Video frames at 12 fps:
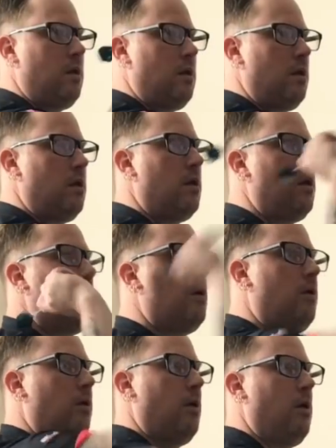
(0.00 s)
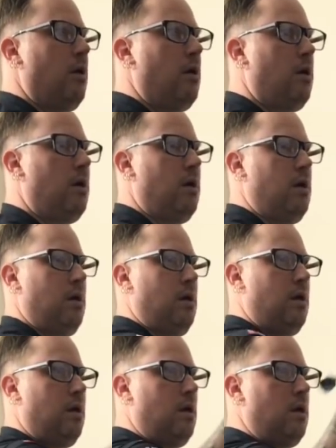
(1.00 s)

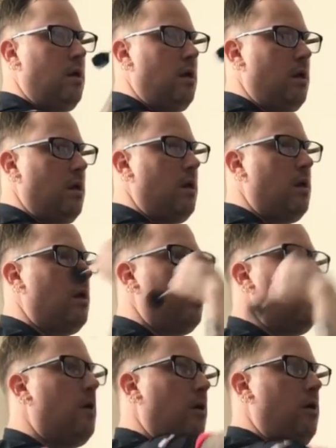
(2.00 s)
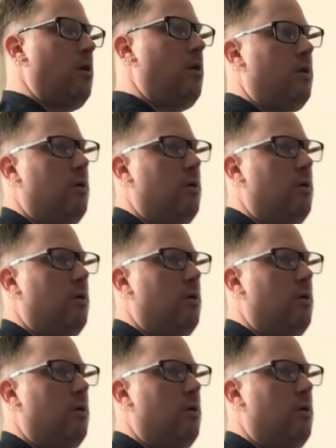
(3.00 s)
Nobody speaks.